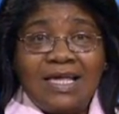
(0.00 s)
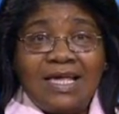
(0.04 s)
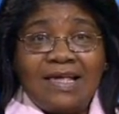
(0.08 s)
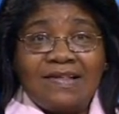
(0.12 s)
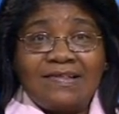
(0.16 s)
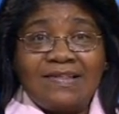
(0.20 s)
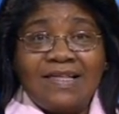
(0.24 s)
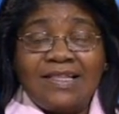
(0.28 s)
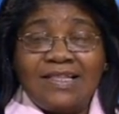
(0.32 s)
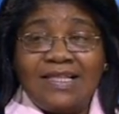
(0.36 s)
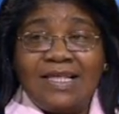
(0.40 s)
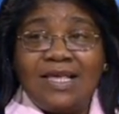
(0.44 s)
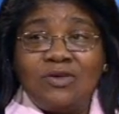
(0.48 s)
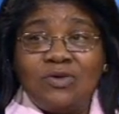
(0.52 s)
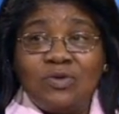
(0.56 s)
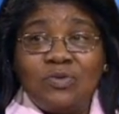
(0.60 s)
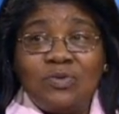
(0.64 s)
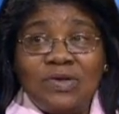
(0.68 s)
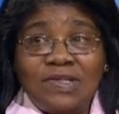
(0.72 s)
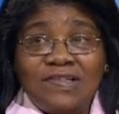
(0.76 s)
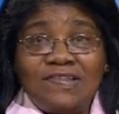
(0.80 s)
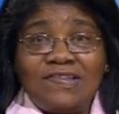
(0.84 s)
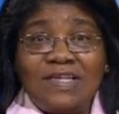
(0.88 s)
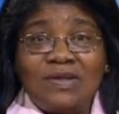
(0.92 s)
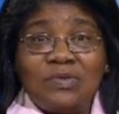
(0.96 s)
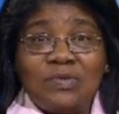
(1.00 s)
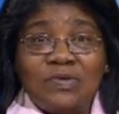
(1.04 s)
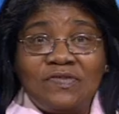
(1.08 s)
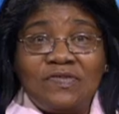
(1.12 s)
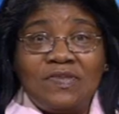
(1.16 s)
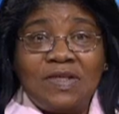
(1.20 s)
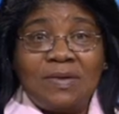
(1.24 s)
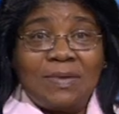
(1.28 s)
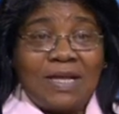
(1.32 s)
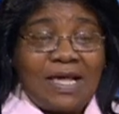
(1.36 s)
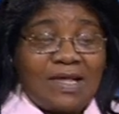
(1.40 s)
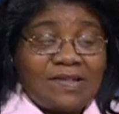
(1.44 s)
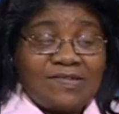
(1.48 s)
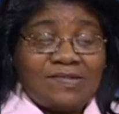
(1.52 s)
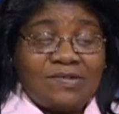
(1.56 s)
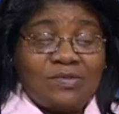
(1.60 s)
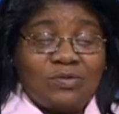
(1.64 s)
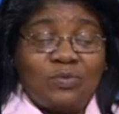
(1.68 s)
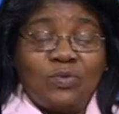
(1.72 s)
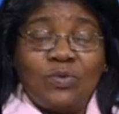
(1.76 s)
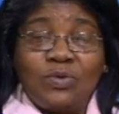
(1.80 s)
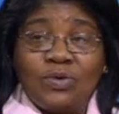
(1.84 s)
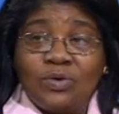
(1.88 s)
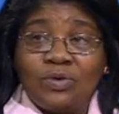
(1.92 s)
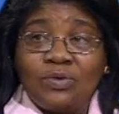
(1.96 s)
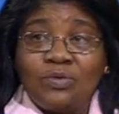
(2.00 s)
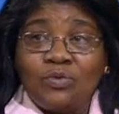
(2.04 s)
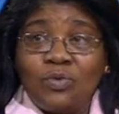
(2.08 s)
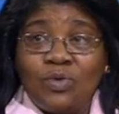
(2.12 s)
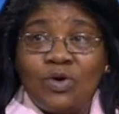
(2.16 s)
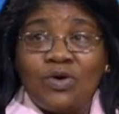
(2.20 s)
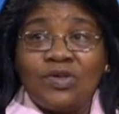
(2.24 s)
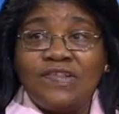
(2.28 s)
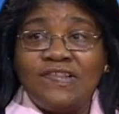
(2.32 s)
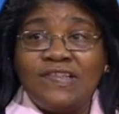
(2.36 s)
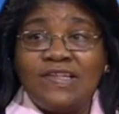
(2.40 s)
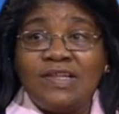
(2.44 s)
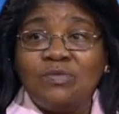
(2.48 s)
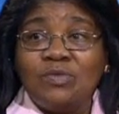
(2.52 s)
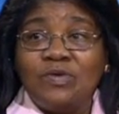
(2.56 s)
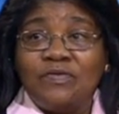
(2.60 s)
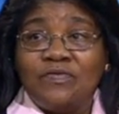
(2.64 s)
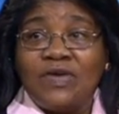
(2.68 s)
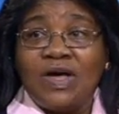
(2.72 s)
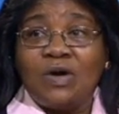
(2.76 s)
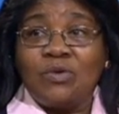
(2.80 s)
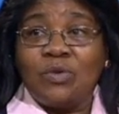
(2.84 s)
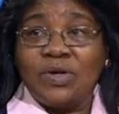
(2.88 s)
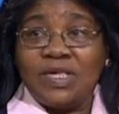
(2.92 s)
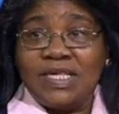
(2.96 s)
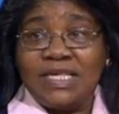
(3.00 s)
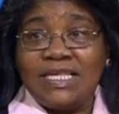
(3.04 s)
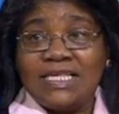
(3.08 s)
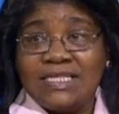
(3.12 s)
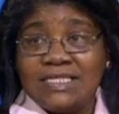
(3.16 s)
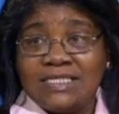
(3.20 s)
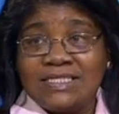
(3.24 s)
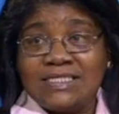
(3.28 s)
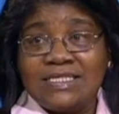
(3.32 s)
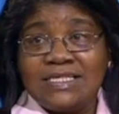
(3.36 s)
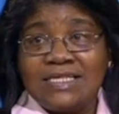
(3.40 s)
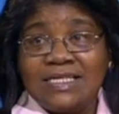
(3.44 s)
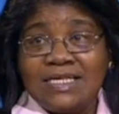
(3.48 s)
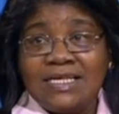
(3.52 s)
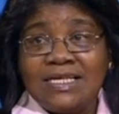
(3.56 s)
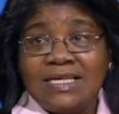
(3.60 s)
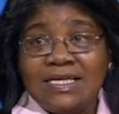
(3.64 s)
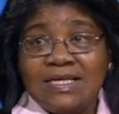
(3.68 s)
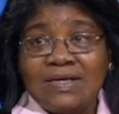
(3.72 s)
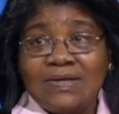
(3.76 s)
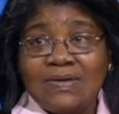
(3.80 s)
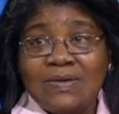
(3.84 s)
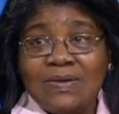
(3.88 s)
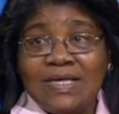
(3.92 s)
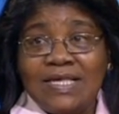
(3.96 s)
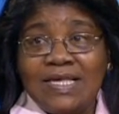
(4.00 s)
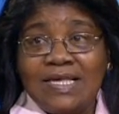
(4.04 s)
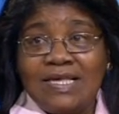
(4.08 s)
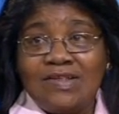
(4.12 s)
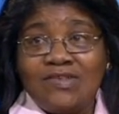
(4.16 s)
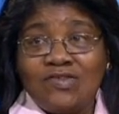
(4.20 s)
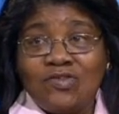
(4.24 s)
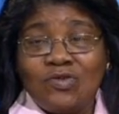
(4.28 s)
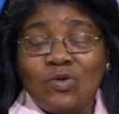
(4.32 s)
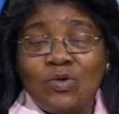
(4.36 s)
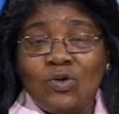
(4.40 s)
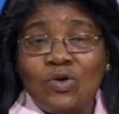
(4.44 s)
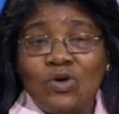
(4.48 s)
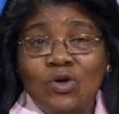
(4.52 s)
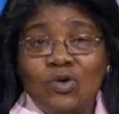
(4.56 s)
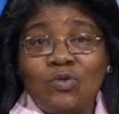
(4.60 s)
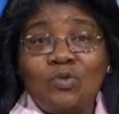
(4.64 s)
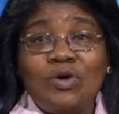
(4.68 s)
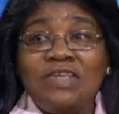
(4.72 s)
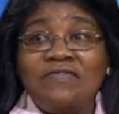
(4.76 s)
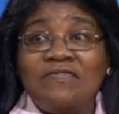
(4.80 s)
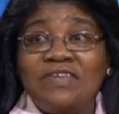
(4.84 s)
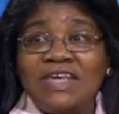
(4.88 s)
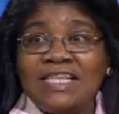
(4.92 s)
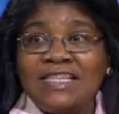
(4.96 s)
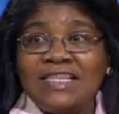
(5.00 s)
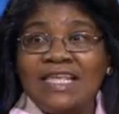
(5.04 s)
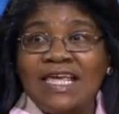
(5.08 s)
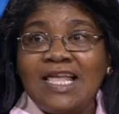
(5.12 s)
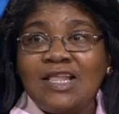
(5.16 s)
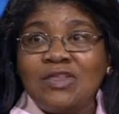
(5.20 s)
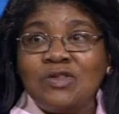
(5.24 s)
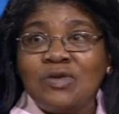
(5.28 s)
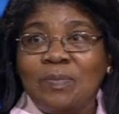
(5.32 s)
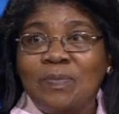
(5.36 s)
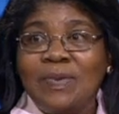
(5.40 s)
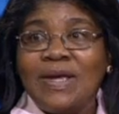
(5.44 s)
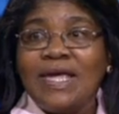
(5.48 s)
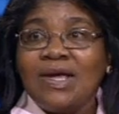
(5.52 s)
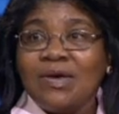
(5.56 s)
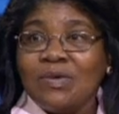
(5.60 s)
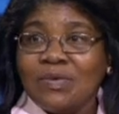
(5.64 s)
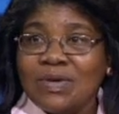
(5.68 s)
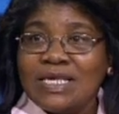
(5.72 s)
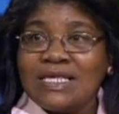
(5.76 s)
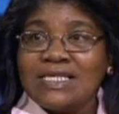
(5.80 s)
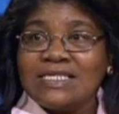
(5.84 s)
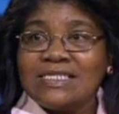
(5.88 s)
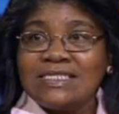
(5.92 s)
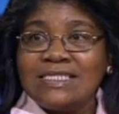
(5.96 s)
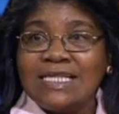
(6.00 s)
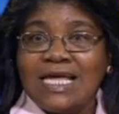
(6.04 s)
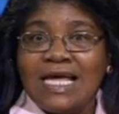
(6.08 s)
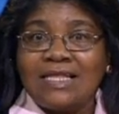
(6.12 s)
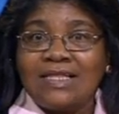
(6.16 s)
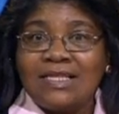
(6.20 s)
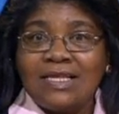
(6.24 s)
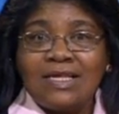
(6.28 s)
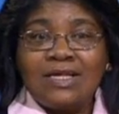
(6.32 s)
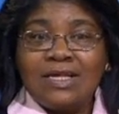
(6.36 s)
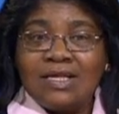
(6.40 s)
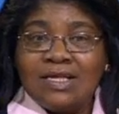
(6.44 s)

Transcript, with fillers: as I tell you, we deal with them as we're dealing with our kids. Okay, so we even tell the parents that